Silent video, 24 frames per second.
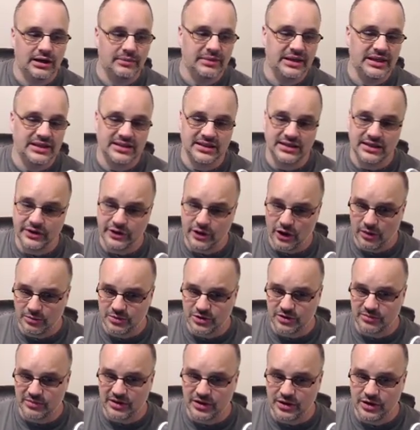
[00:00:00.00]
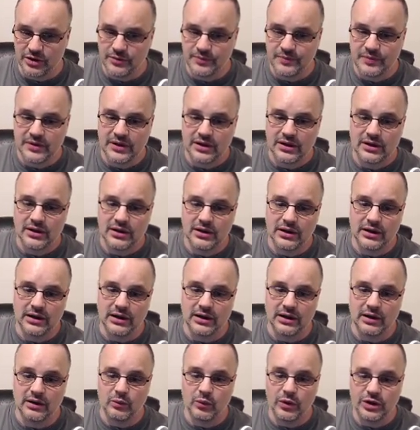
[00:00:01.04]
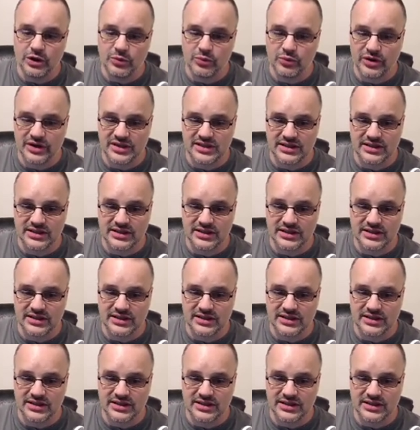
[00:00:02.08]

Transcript: it's another option menu, uh, and when you press the